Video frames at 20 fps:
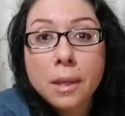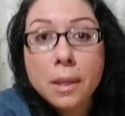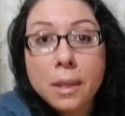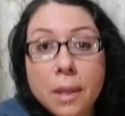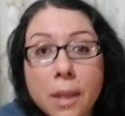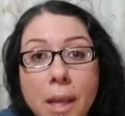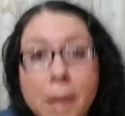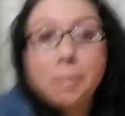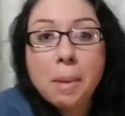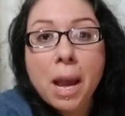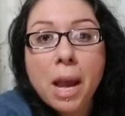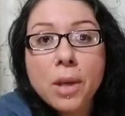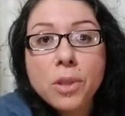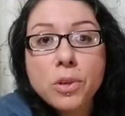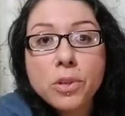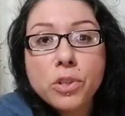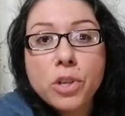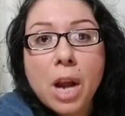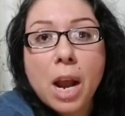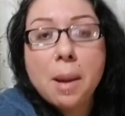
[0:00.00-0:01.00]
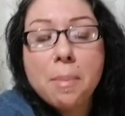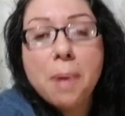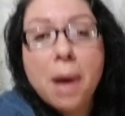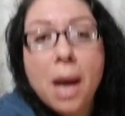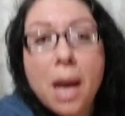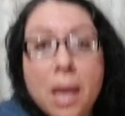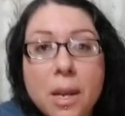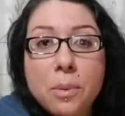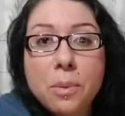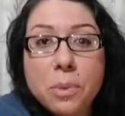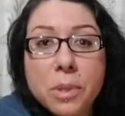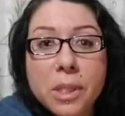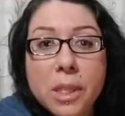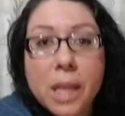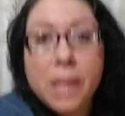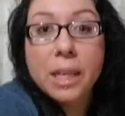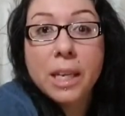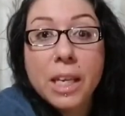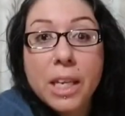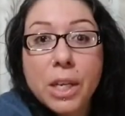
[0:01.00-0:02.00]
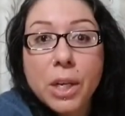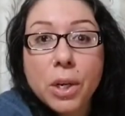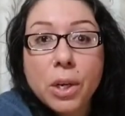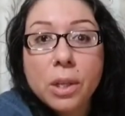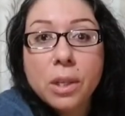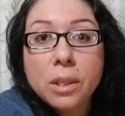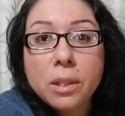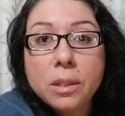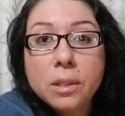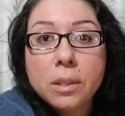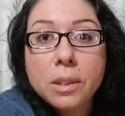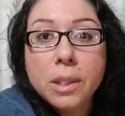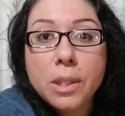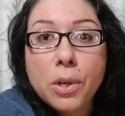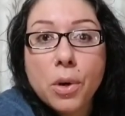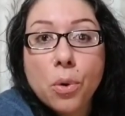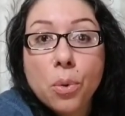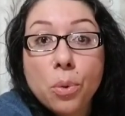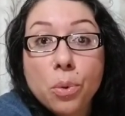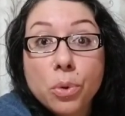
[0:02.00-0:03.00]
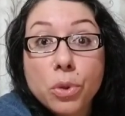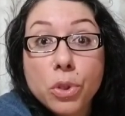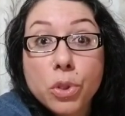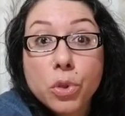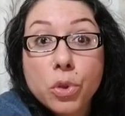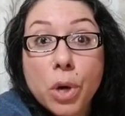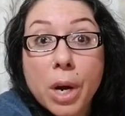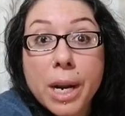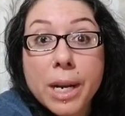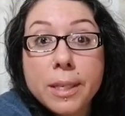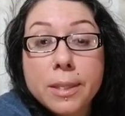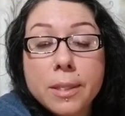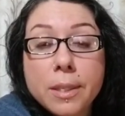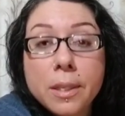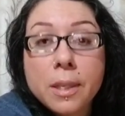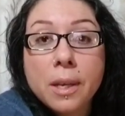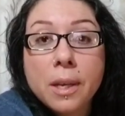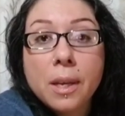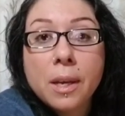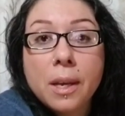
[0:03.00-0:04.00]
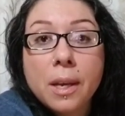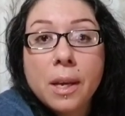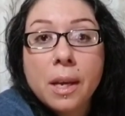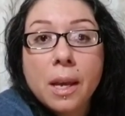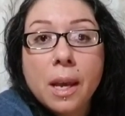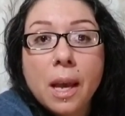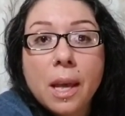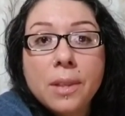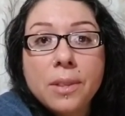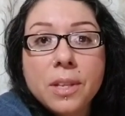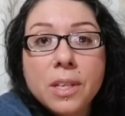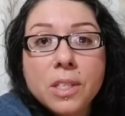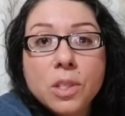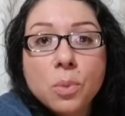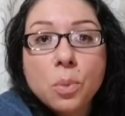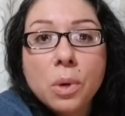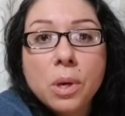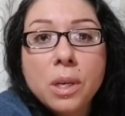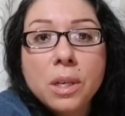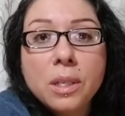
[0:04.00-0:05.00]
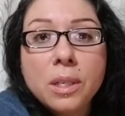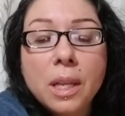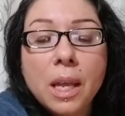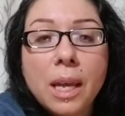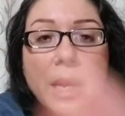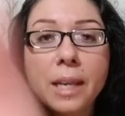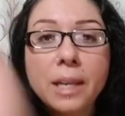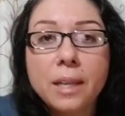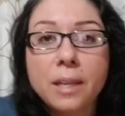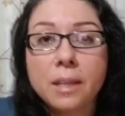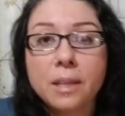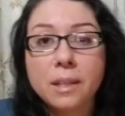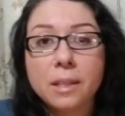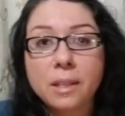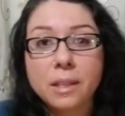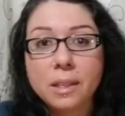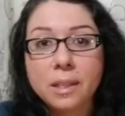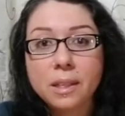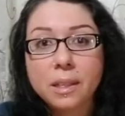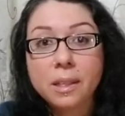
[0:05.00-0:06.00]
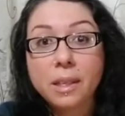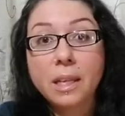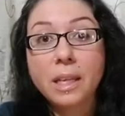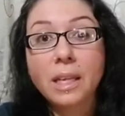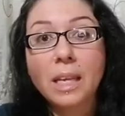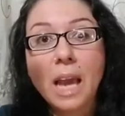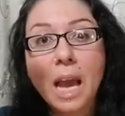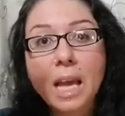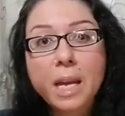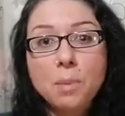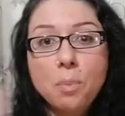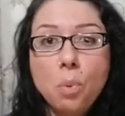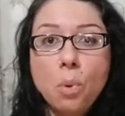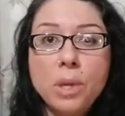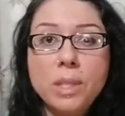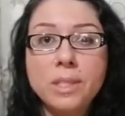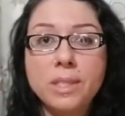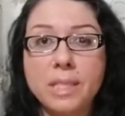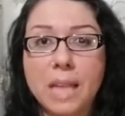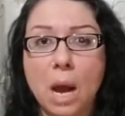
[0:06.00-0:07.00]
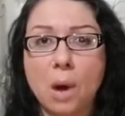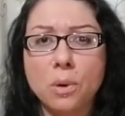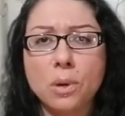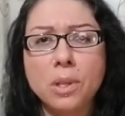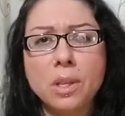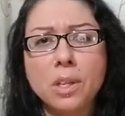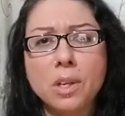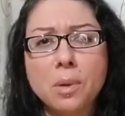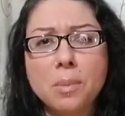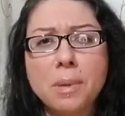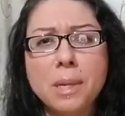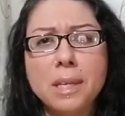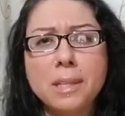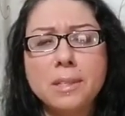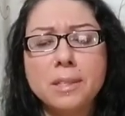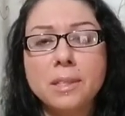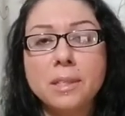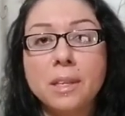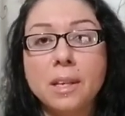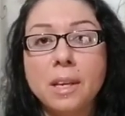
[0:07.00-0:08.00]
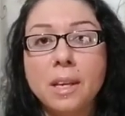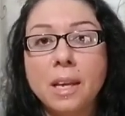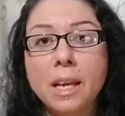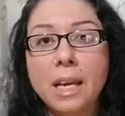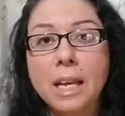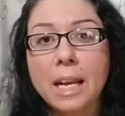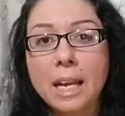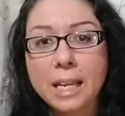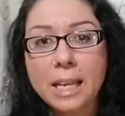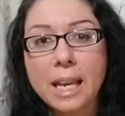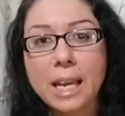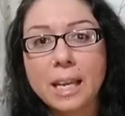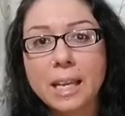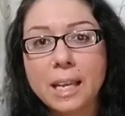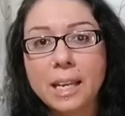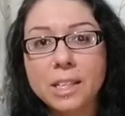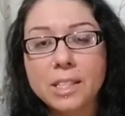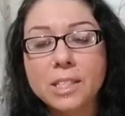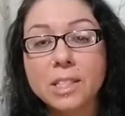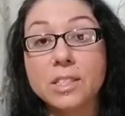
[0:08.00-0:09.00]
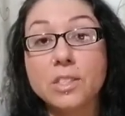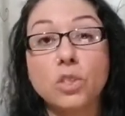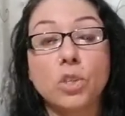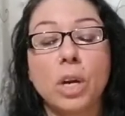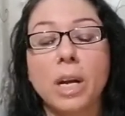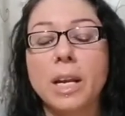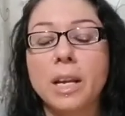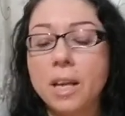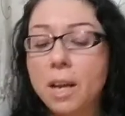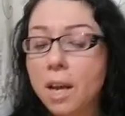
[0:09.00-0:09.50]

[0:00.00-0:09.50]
like my other tripod was like here, you know, straight. And this one, like, it kind of points down a little bit and I can't get it to straight.